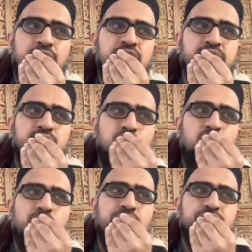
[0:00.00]
there's
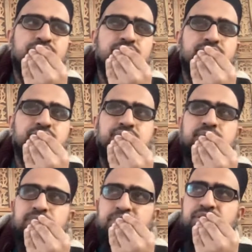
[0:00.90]
more miracles
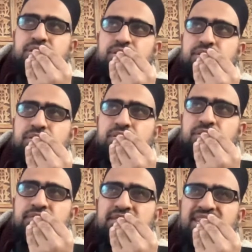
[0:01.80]
in Badr
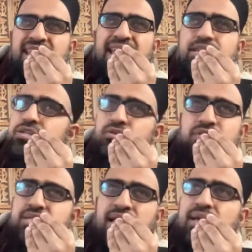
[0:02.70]
than any
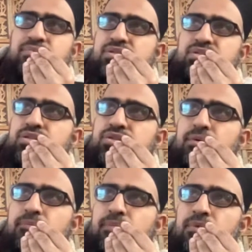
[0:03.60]
other time in the
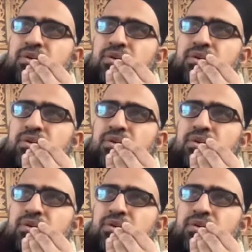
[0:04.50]
Seerah.